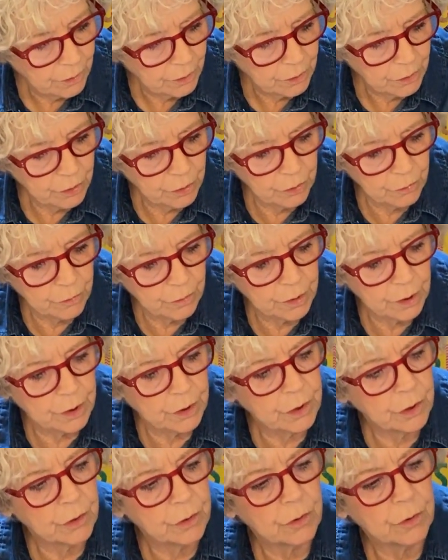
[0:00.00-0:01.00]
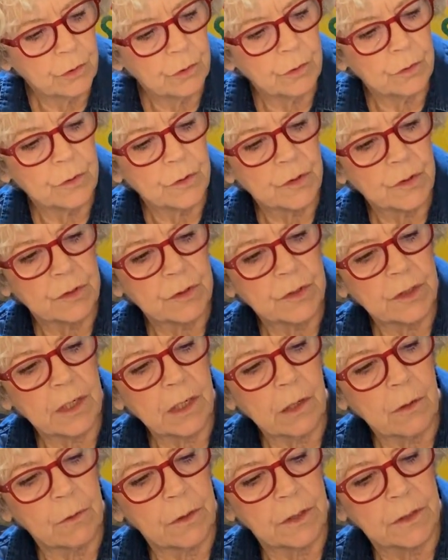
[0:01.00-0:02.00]
You could use
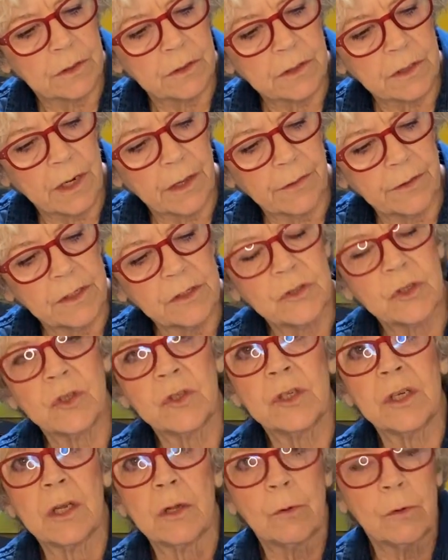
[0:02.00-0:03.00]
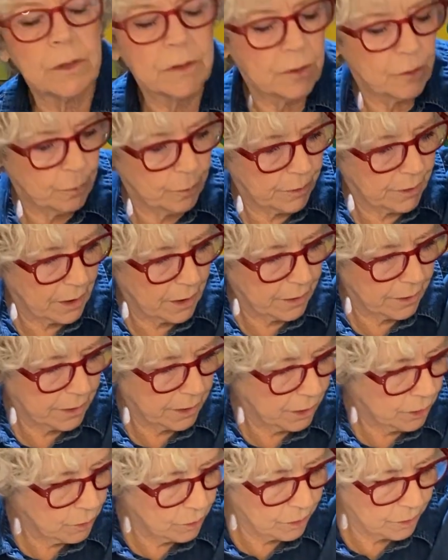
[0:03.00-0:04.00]
sequins. Now, these are sequins without
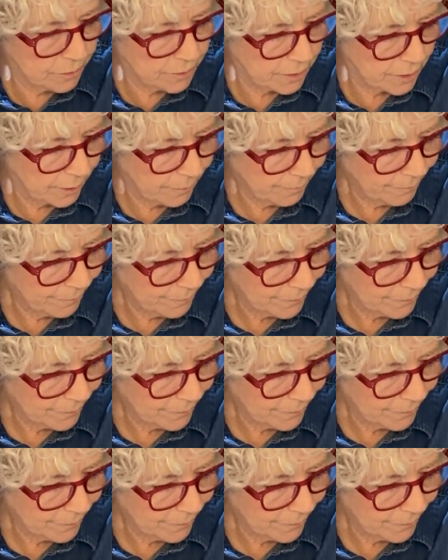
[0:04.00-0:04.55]
any holes in them.